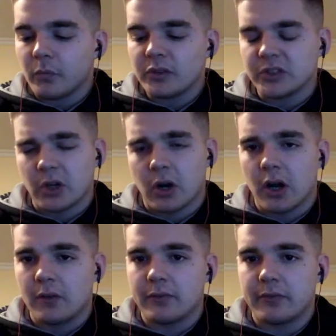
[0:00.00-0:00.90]
Start
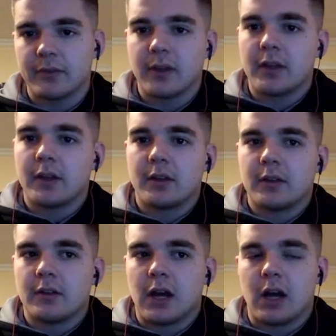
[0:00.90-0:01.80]
off
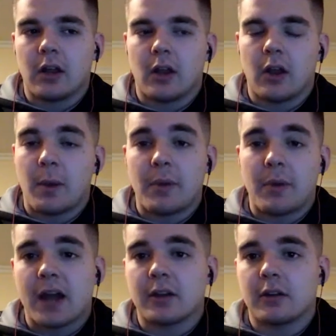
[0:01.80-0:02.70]
on the
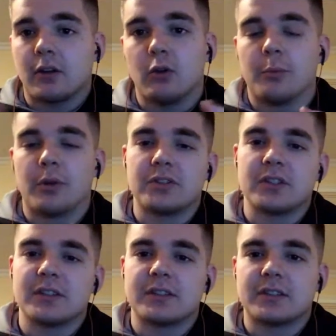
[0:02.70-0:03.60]
back, glute
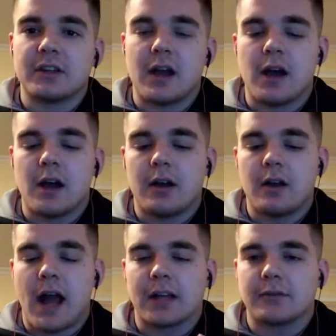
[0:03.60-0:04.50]
bridges,
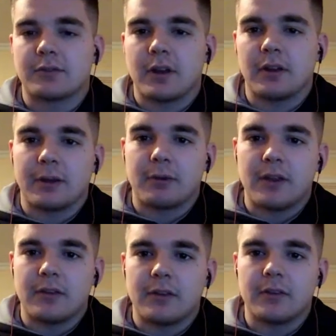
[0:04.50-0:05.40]
active straight leg
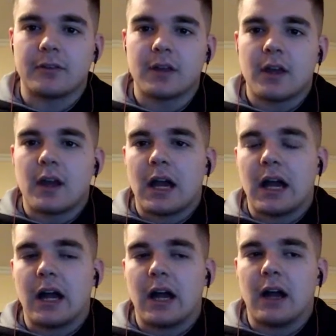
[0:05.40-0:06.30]
raises.
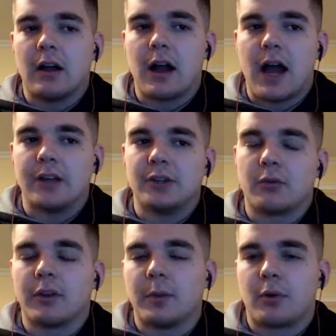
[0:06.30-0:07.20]
I don't
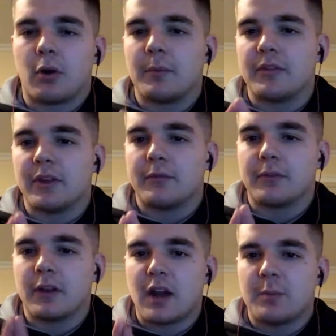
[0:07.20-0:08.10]
really program this in
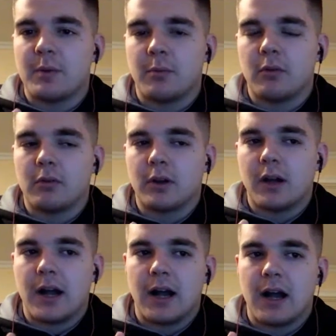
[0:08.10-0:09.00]
for a lot of people.
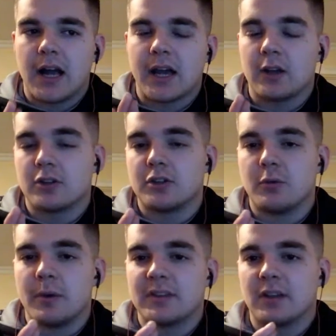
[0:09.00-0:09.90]
I kind of just do it
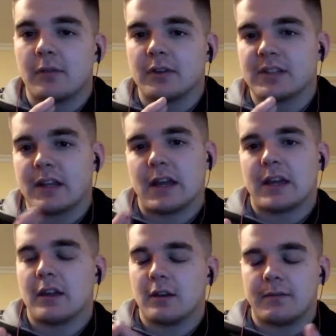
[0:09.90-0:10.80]
myself because I like
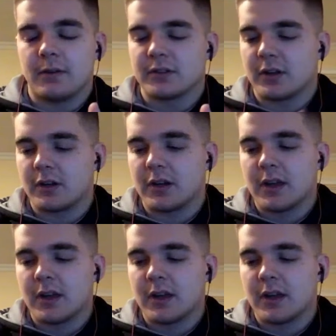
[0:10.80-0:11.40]
it and it feels good.